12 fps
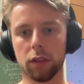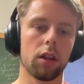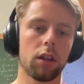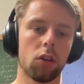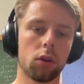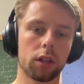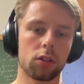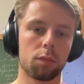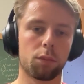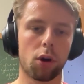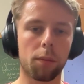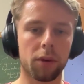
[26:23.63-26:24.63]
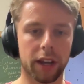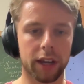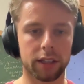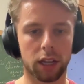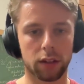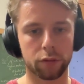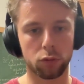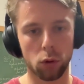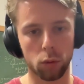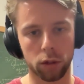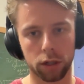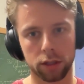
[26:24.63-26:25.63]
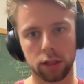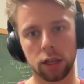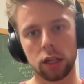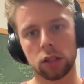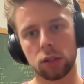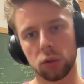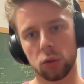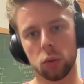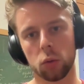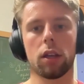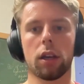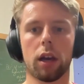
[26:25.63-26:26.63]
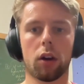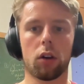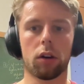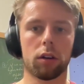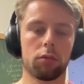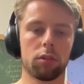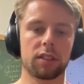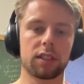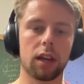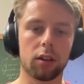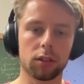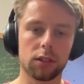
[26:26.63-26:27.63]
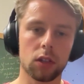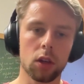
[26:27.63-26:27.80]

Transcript: In order to propagate that forward to our results,